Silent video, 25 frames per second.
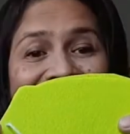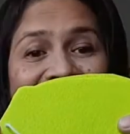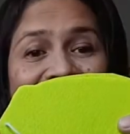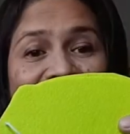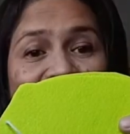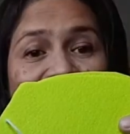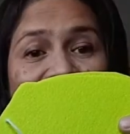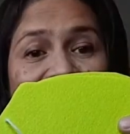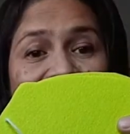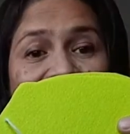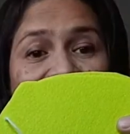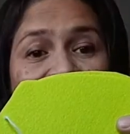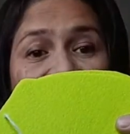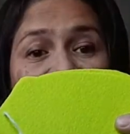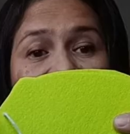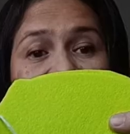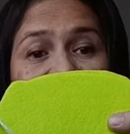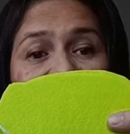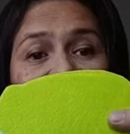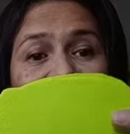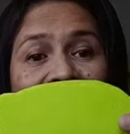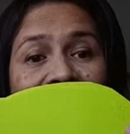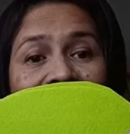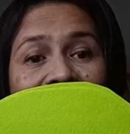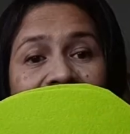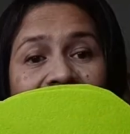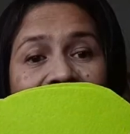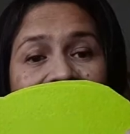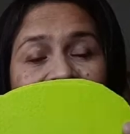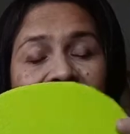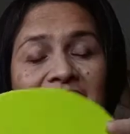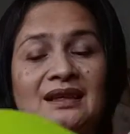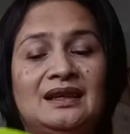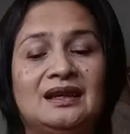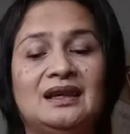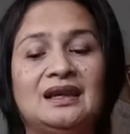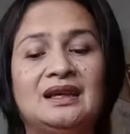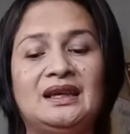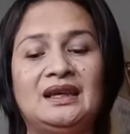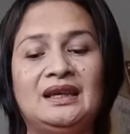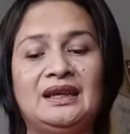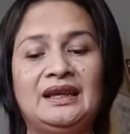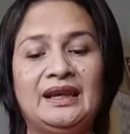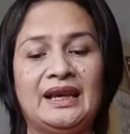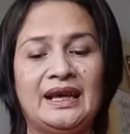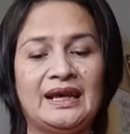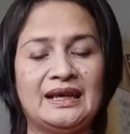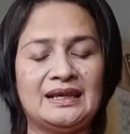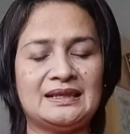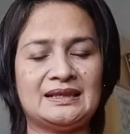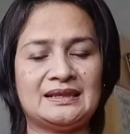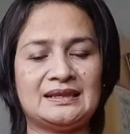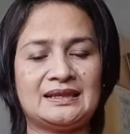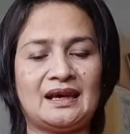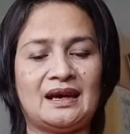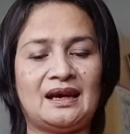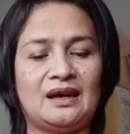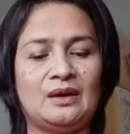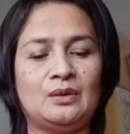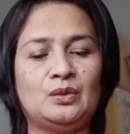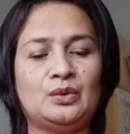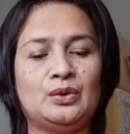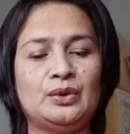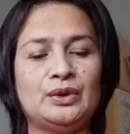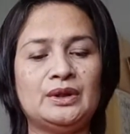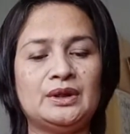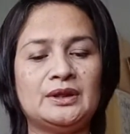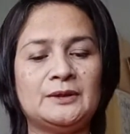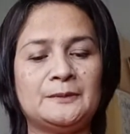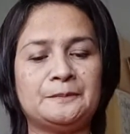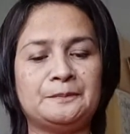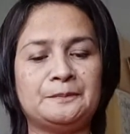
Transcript: So it's inside. Next, I would